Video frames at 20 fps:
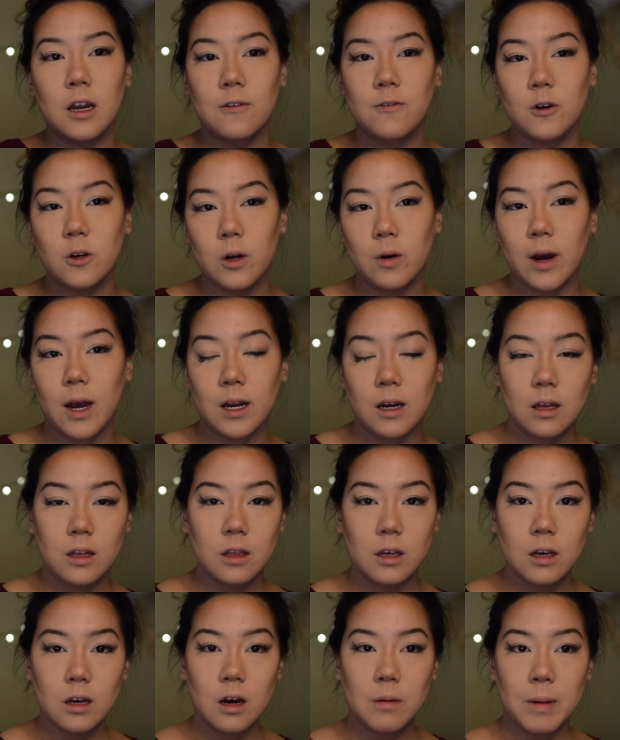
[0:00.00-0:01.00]
And if you know
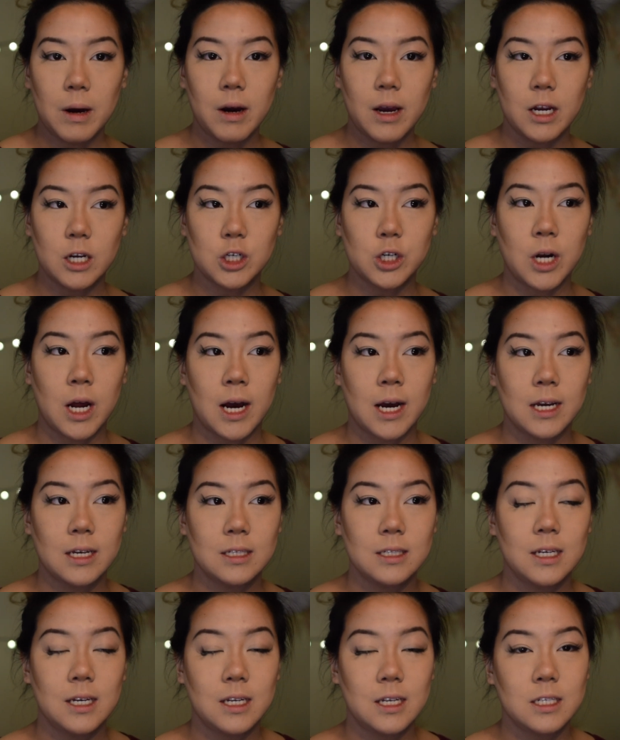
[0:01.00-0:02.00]
anything about Asian
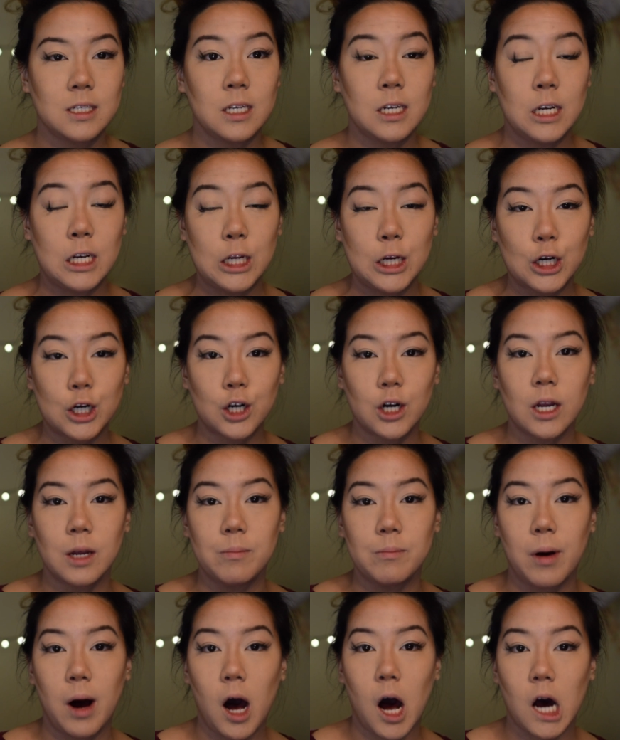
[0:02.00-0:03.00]
eyes, it is near
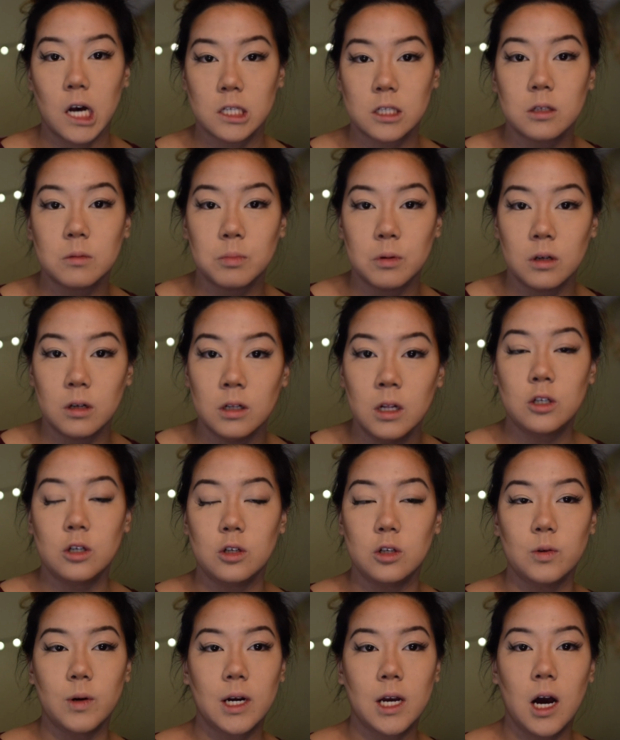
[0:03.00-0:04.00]
impossible to
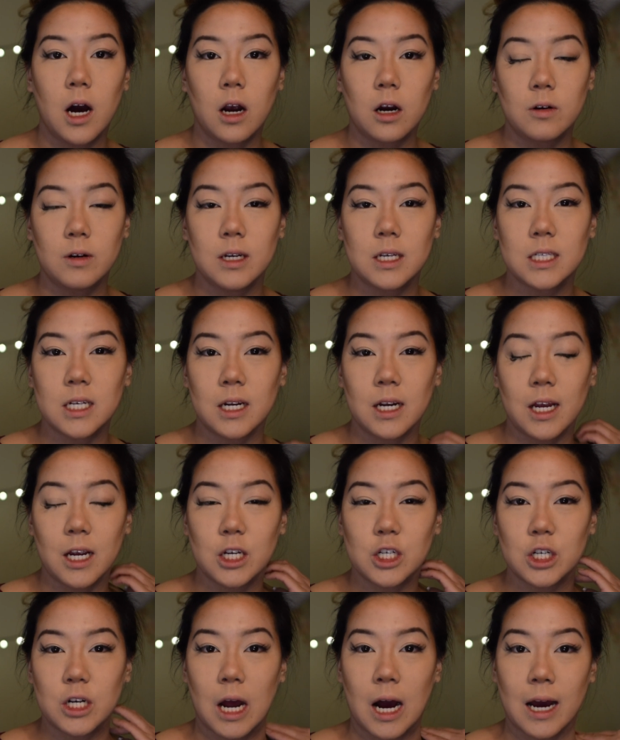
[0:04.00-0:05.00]
do a cut crease on
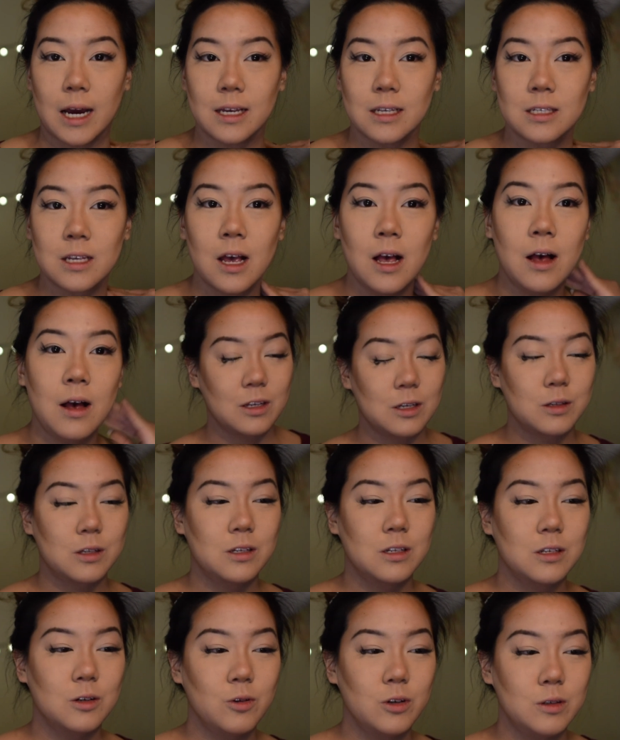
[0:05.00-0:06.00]
Asian eyes. This
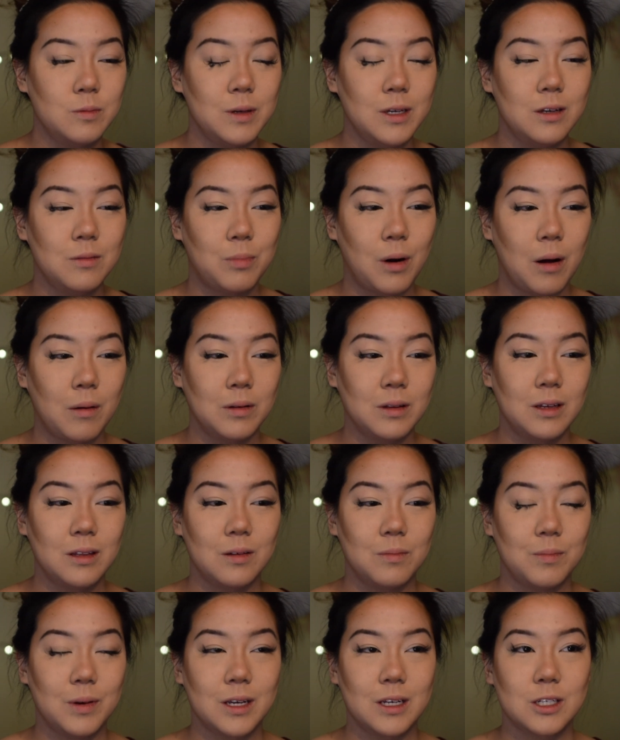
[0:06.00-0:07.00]
is going to be probably the
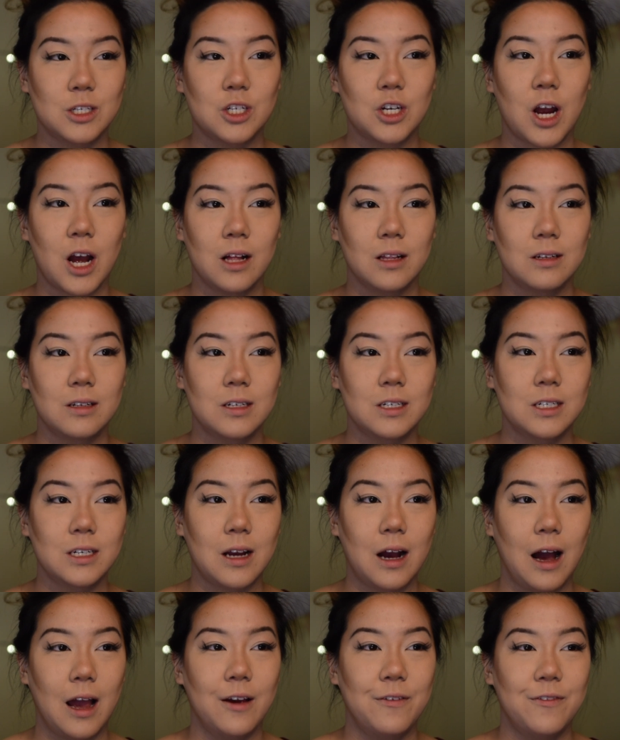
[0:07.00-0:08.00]
biggest challenge
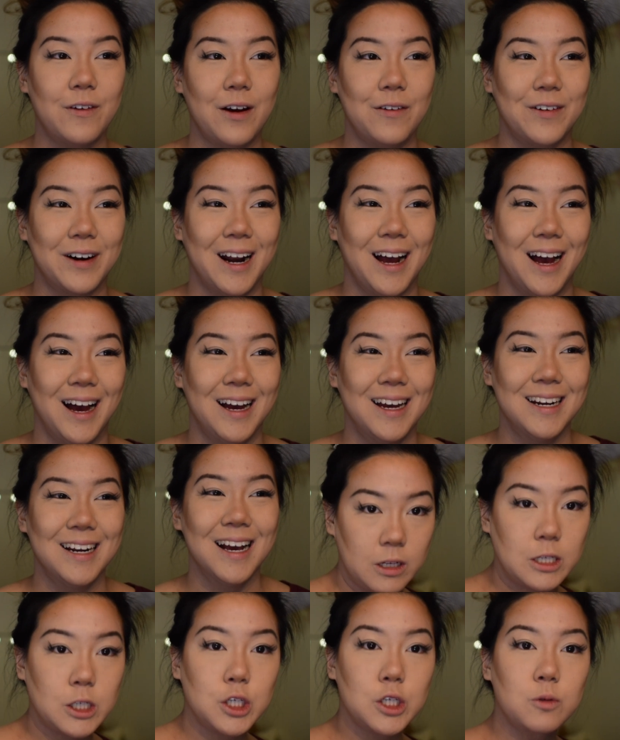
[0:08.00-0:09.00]
I've ever had.
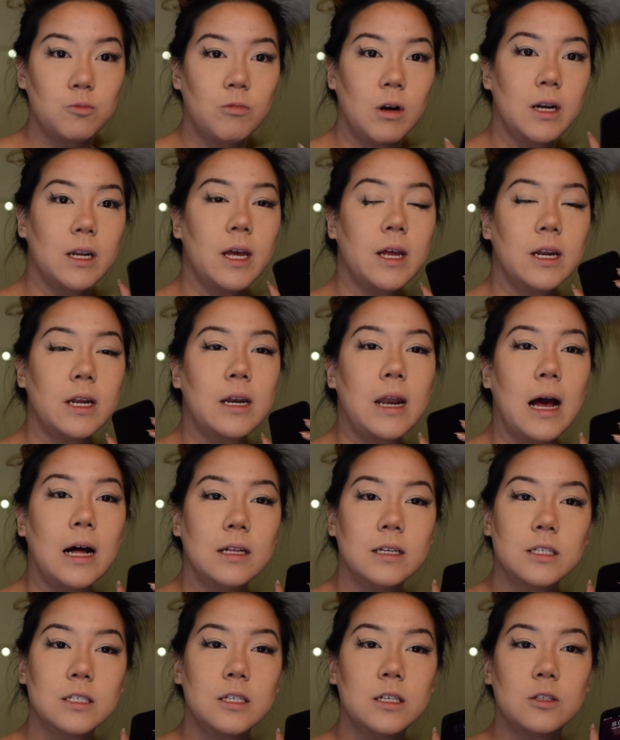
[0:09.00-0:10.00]
Let's just run an
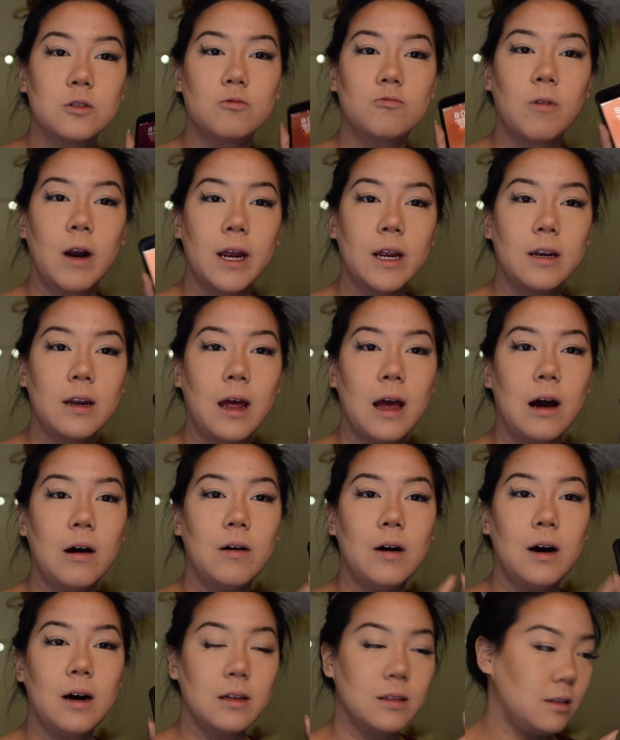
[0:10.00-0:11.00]
analysis right now
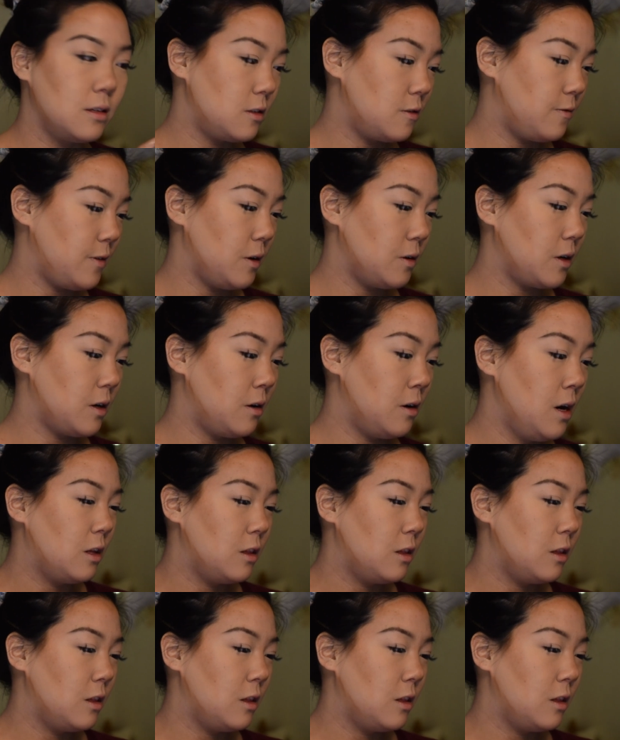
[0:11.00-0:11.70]
on this photo.